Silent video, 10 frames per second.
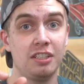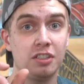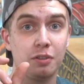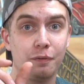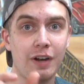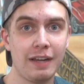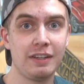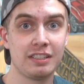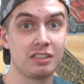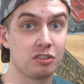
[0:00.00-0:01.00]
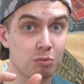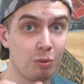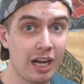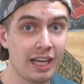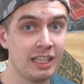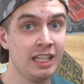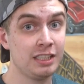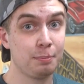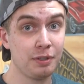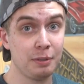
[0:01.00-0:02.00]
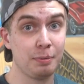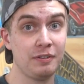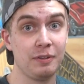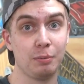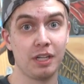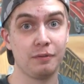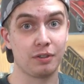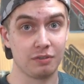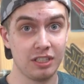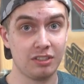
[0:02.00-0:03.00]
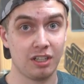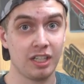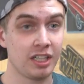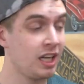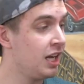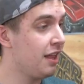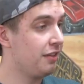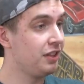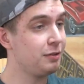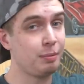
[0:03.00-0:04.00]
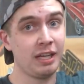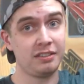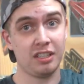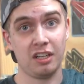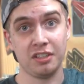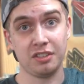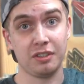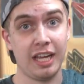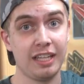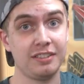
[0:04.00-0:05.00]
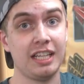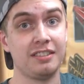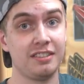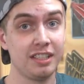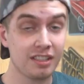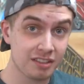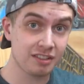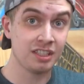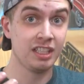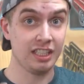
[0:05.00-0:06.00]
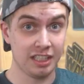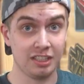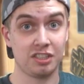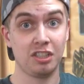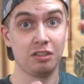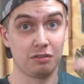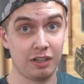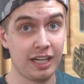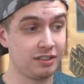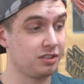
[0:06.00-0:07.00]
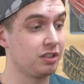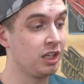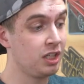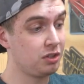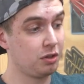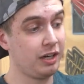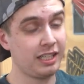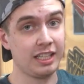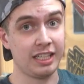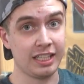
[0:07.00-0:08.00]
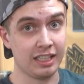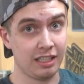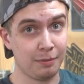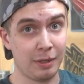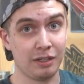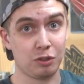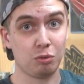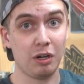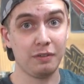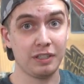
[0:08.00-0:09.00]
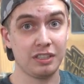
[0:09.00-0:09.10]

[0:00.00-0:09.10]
It's also 5/8 inches wide. It's a pretty beefy blade for resawing. This bandsaw also has a 6-inch riser, so I can get about 12